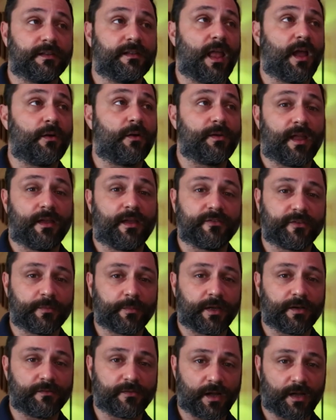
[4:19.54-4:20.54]
and now we have some
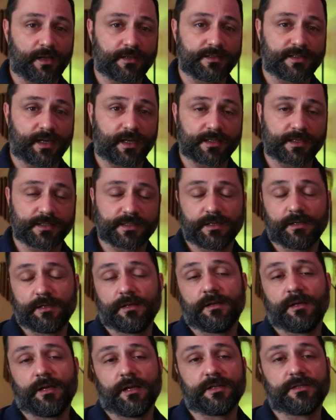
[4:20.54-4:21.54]
kind of context
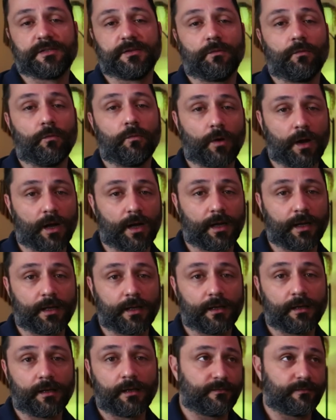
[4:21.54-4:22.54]
as to
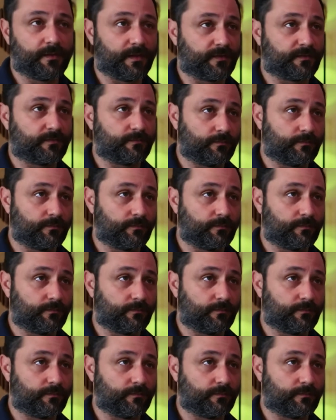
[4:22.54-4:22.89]
why this